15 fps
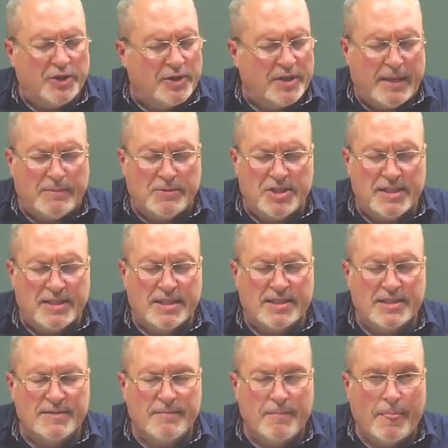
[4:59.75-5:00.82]
Your name,
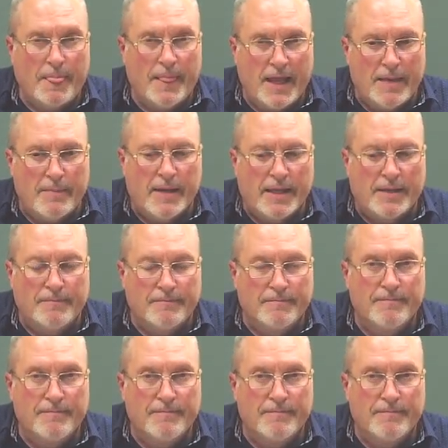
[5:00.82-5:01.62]
Jesus. Amen.